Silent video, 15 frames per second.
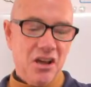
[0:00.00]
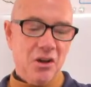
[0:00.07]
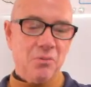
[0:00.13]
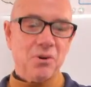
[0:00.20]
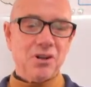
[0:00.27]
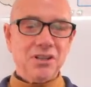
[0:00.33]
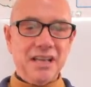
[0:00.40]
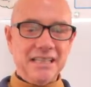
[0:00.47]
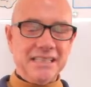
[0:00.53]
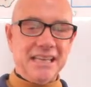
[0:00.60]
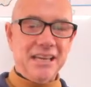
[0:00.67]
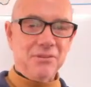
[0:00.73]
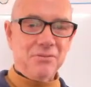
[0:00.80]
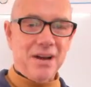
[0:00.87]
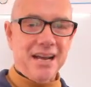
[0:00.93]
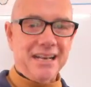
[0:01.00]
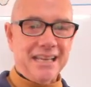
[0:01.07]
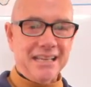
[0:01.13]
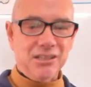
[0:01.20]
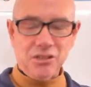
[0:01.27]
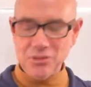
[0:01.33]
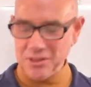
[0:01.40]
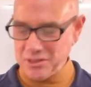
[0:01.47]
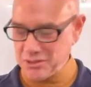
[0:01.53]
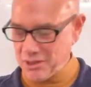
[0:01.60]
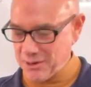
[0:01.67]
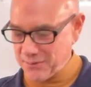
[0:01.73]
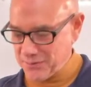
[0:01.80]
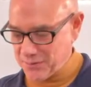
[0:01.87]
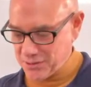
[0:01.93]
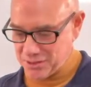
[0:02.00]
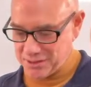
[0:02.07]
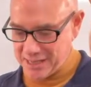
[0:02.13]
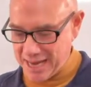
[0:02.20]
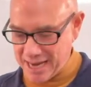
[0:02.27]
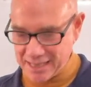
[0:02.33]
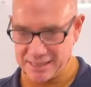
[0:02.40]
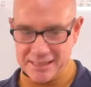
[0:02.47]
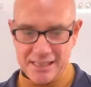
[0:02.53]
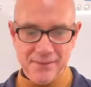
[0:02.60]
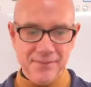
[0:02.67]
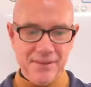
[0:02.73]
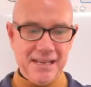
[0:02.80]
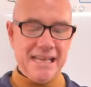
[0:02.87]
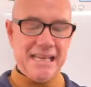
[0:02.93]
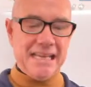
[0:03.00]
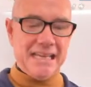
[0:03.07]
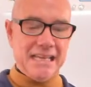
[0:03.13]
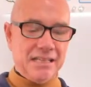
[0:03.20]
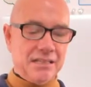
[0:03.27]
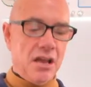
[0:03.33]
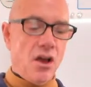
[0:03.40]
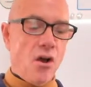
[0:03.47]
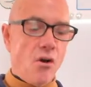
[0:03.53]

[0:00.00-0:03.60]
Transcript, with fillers: Well, let's get right into it. So our first activity is